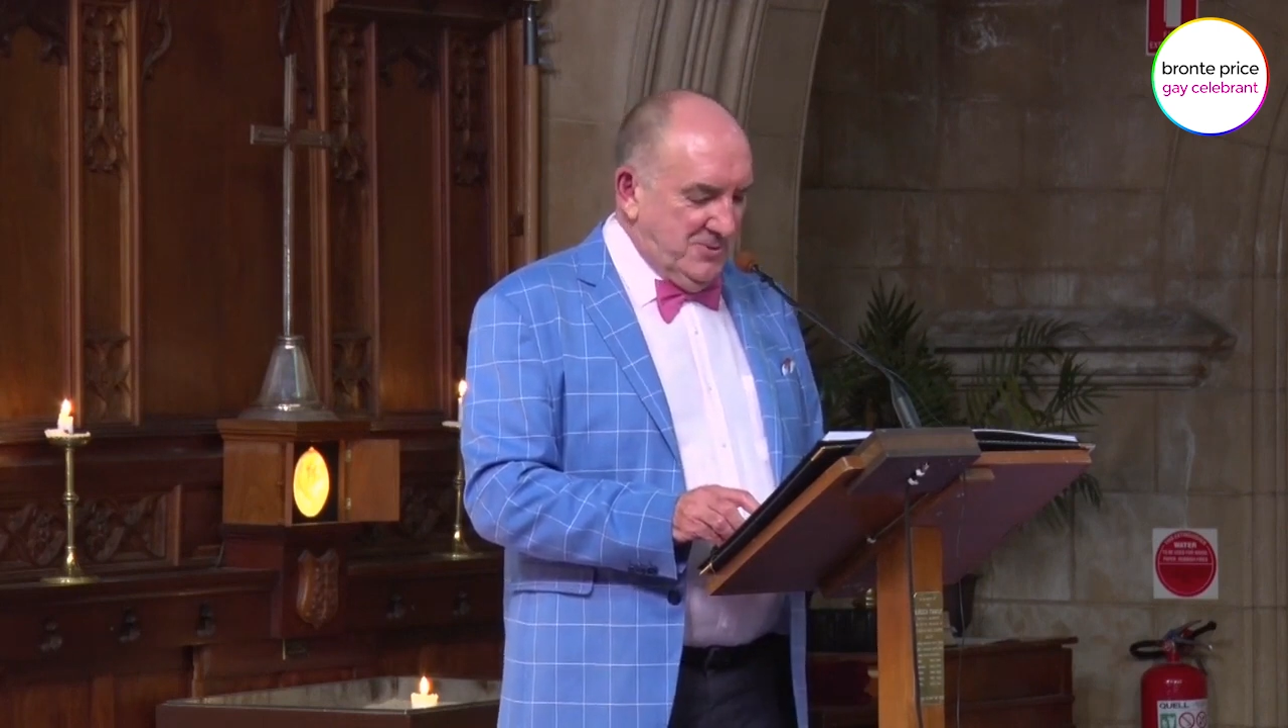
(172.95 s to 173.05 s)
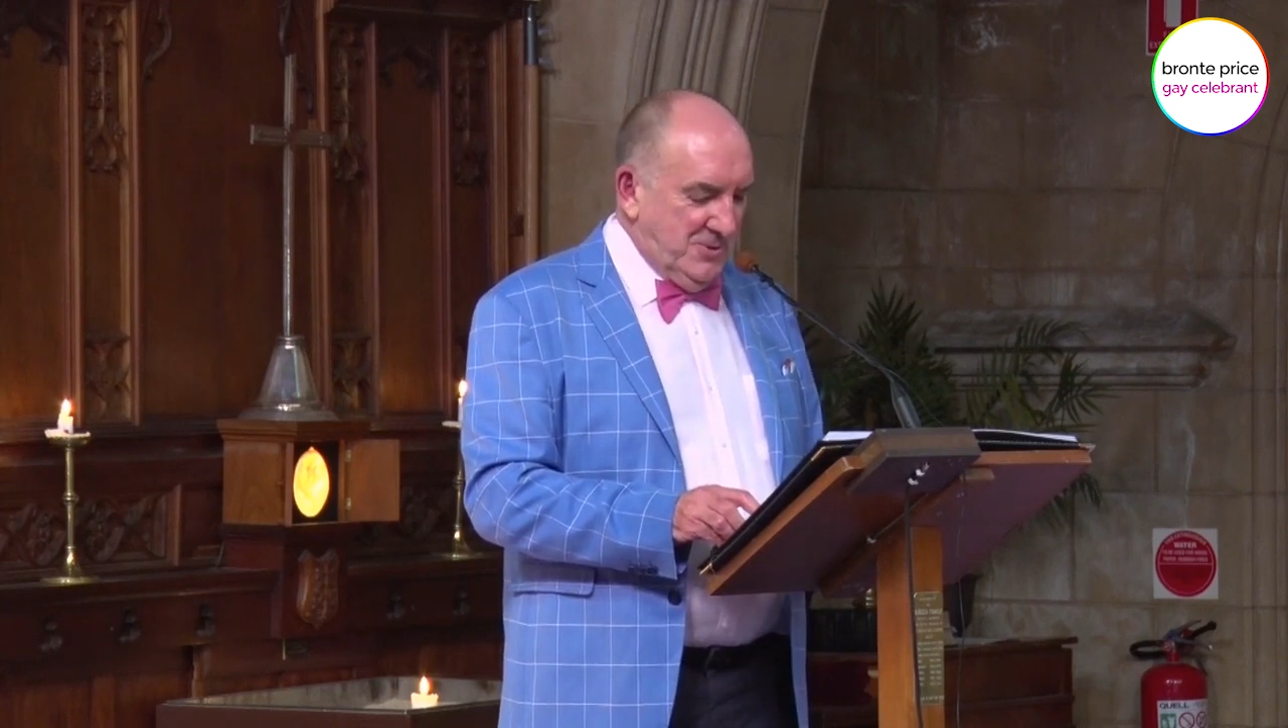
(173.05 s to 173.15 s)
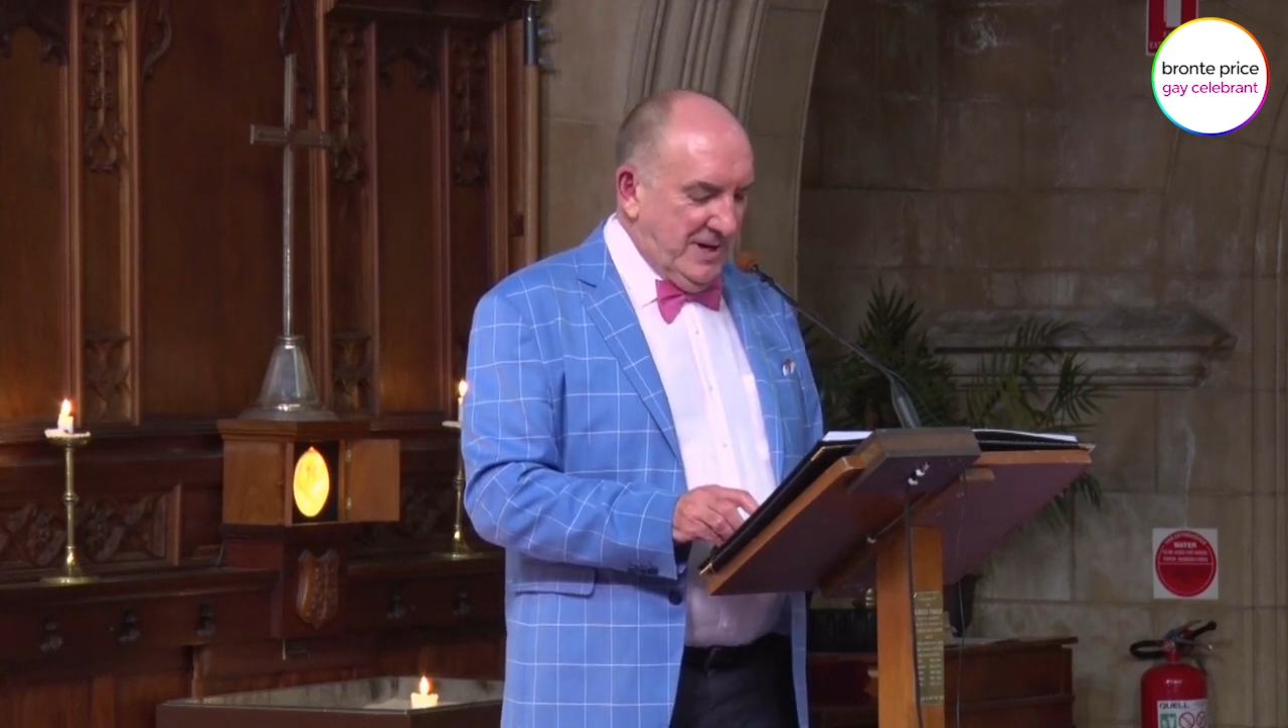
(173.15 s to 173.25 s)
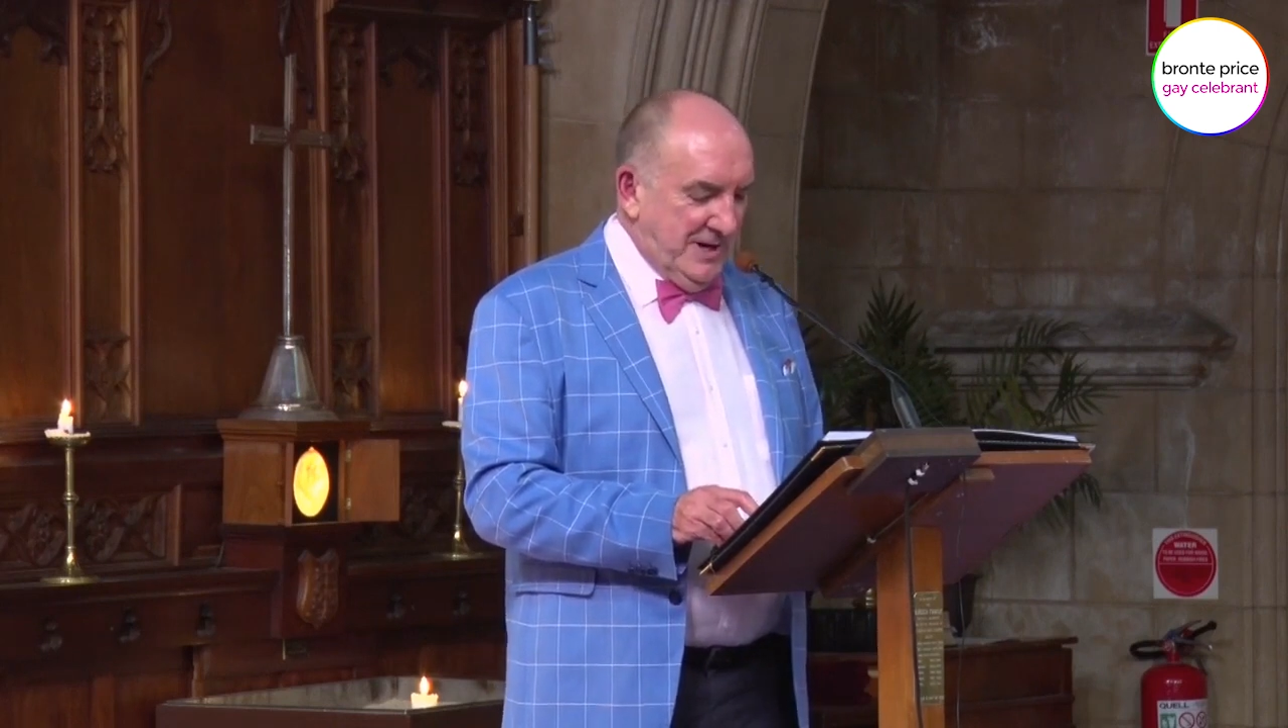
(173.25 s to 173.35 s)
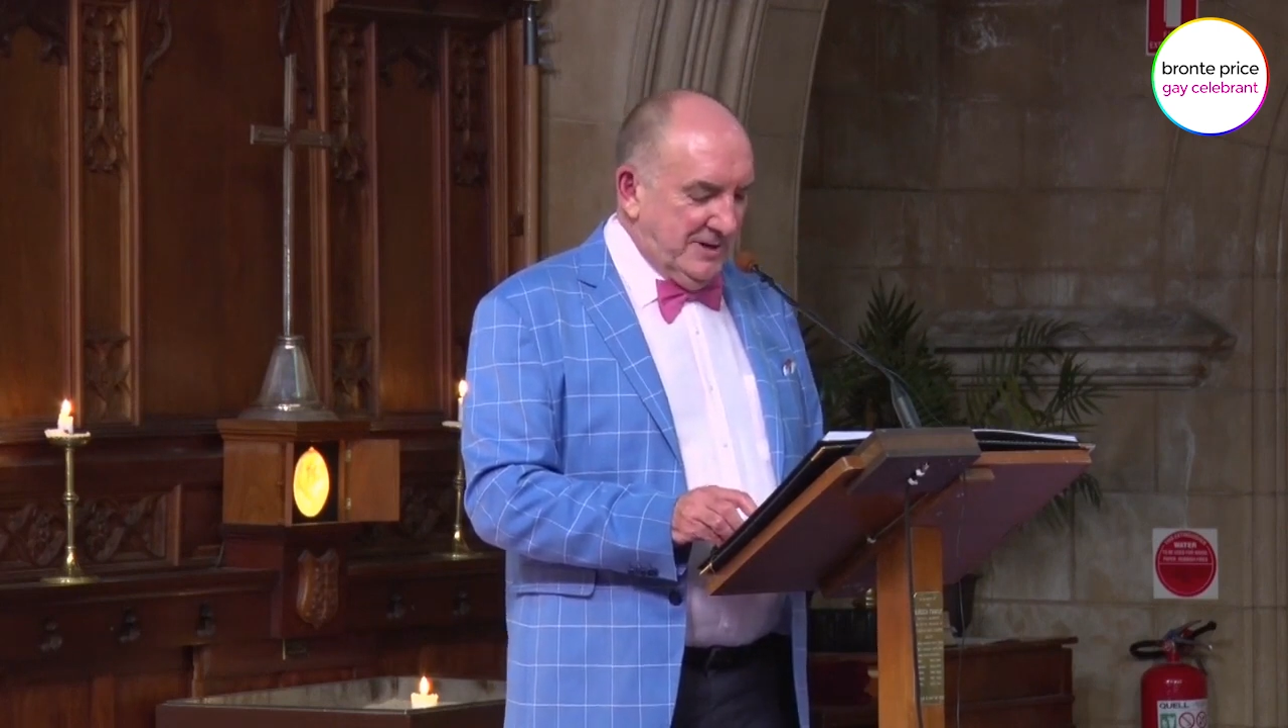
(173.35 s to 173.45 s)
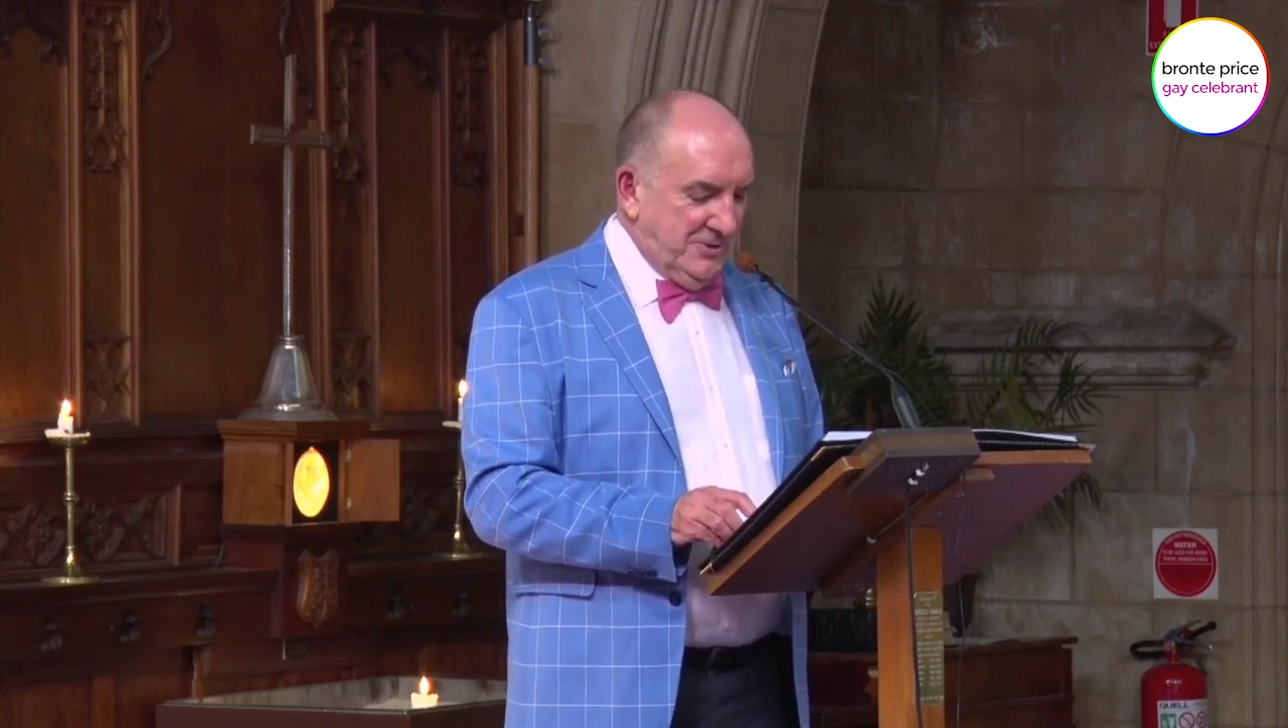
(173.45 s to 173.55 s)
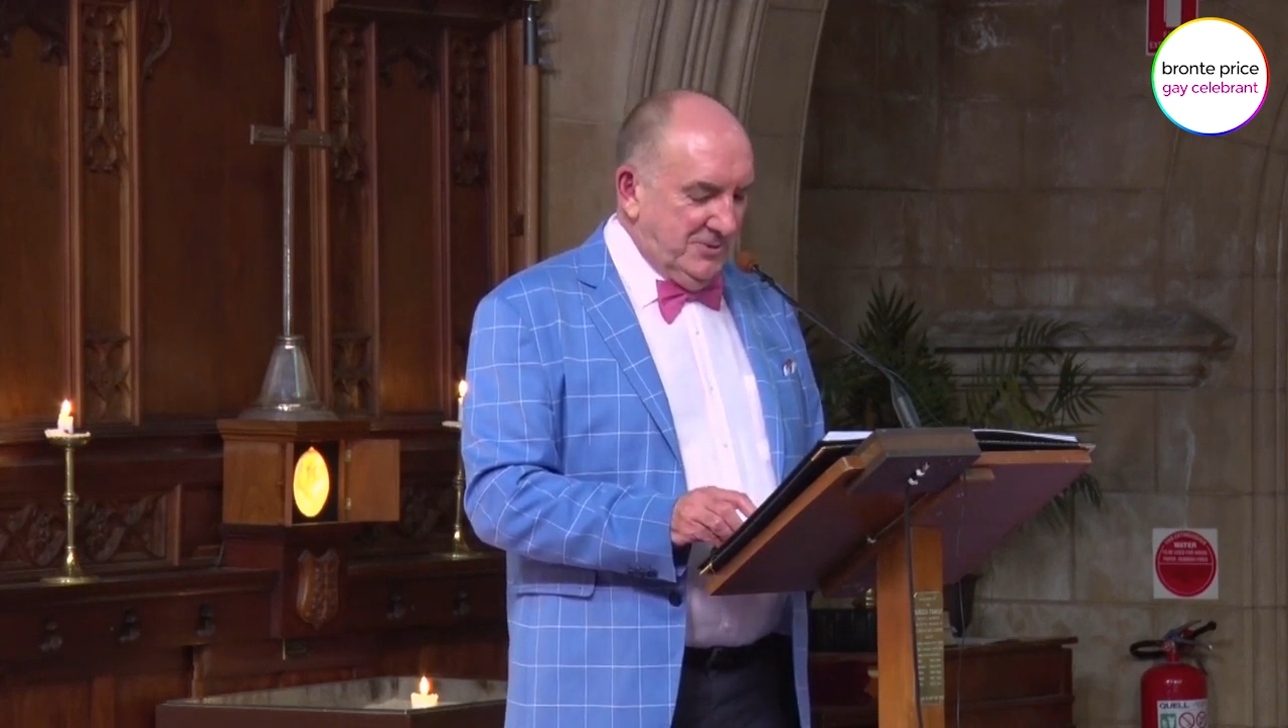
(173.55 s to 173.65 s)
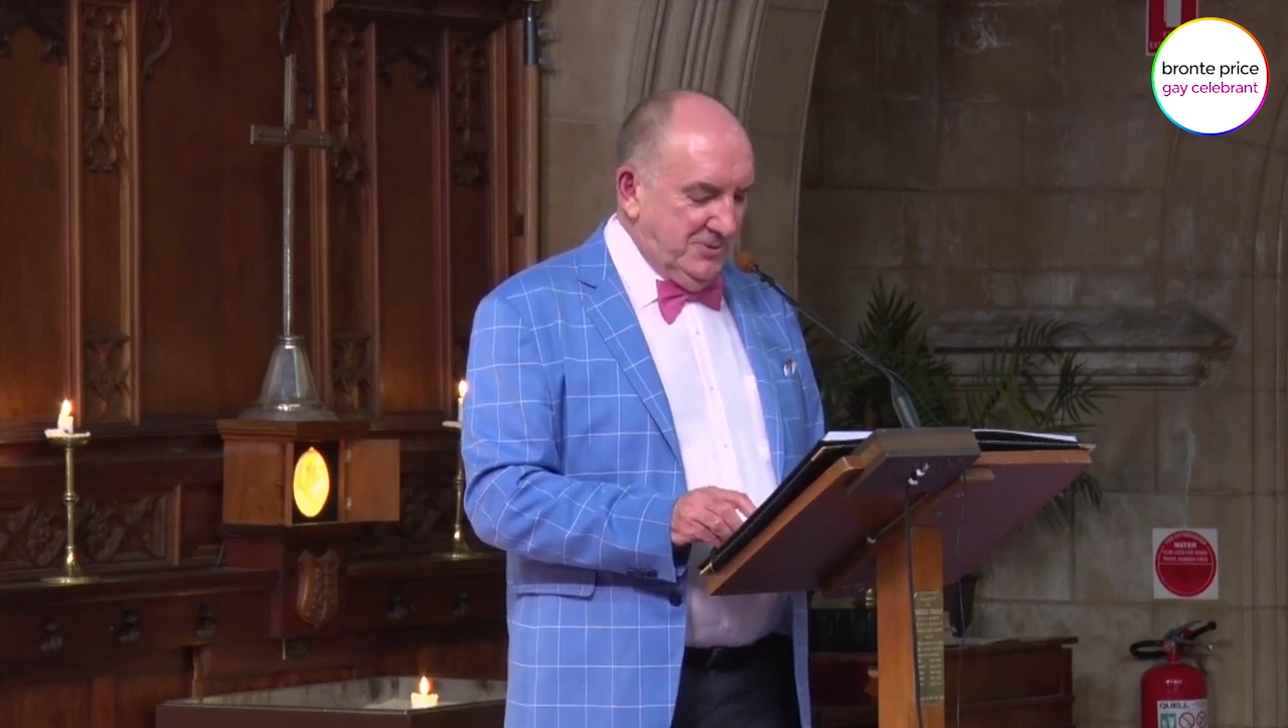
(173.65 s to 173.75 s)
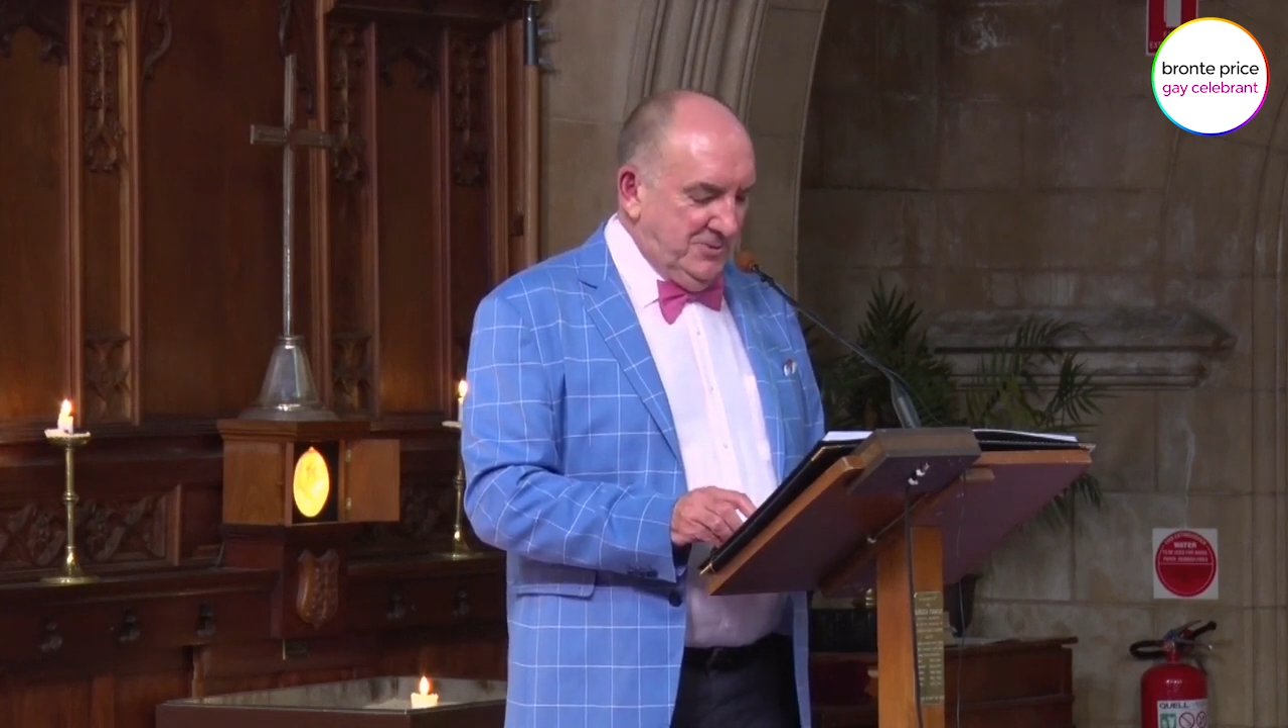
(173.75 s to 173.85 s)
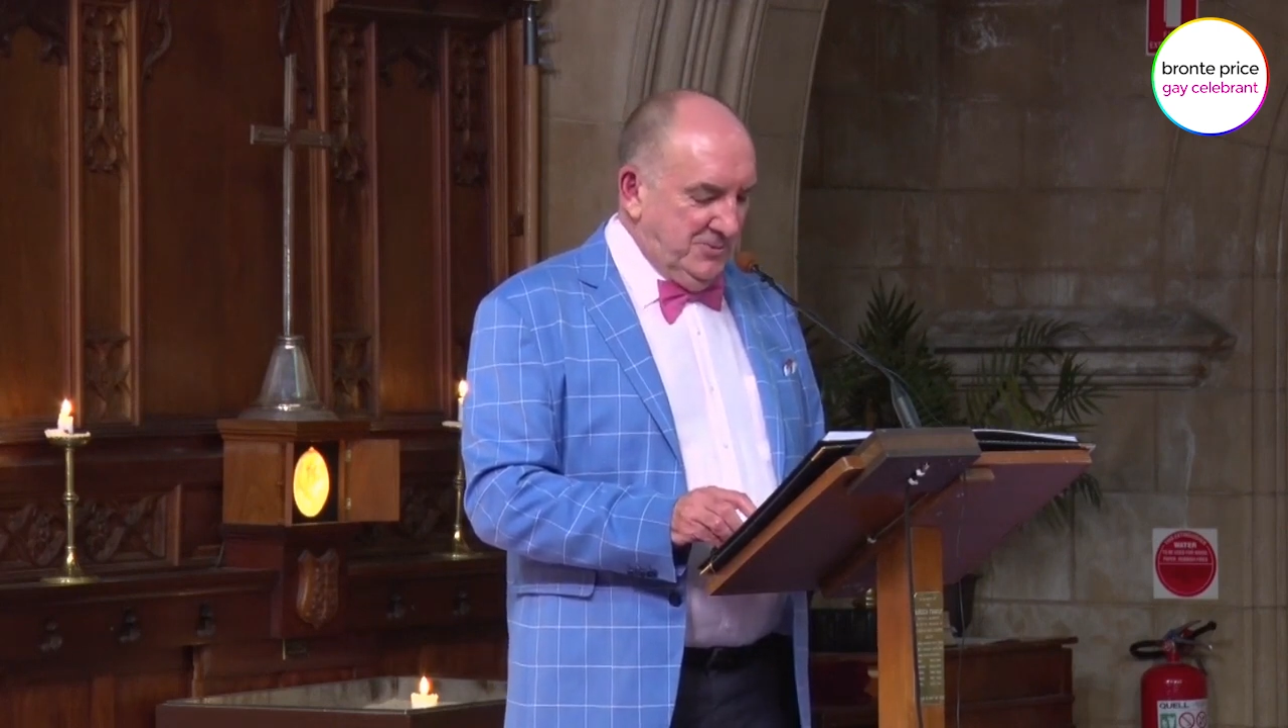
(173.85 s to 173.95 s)
or
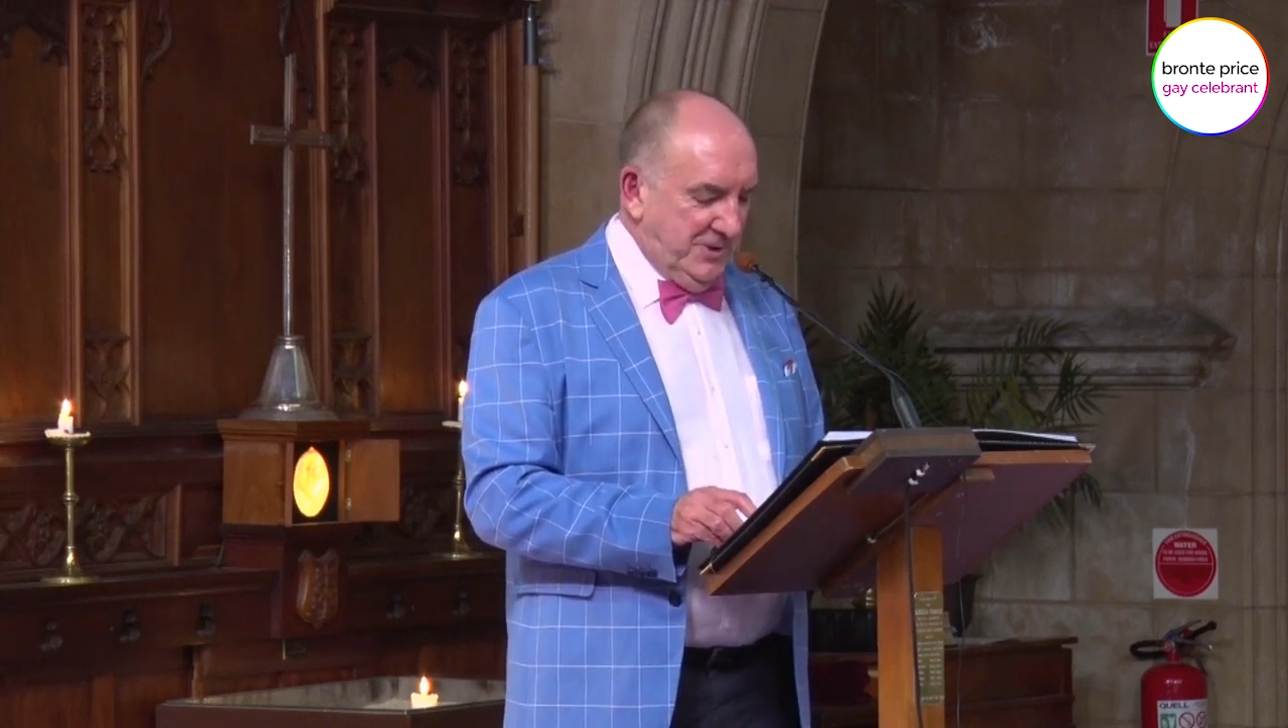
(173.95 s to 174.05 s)
argue